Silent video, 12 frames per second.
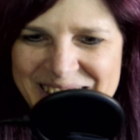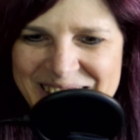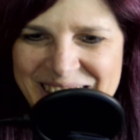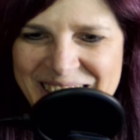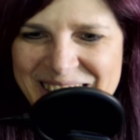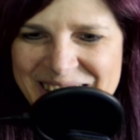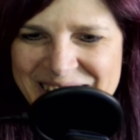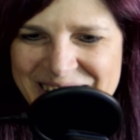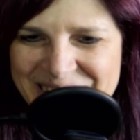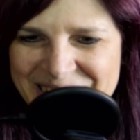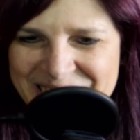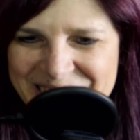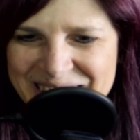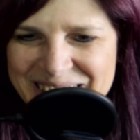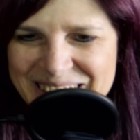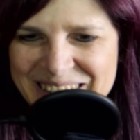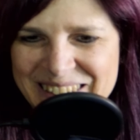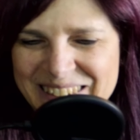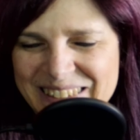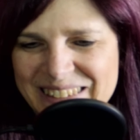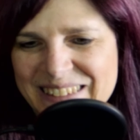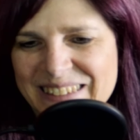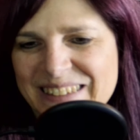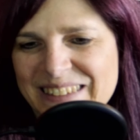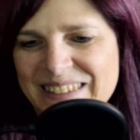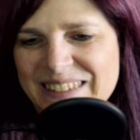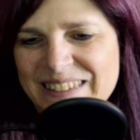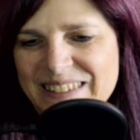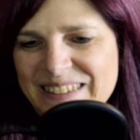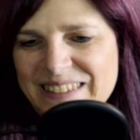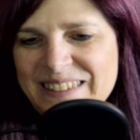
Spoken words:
The person shown says nothing.